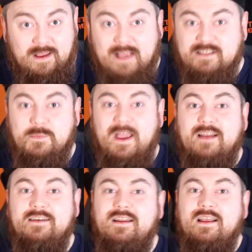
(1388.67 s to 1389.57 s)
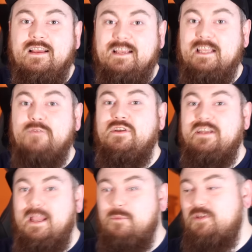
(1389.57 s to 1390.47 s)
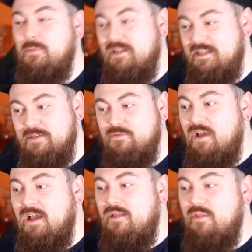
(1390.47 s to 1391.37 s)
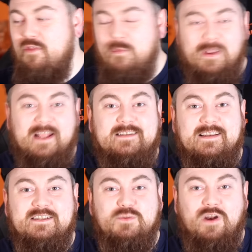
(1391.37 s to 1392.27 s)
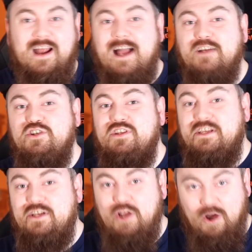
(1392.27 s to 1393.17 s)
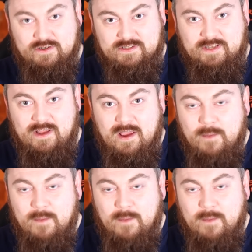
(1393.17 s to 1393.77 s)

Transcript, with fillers: His men even came to believe that the paintings were actually cursed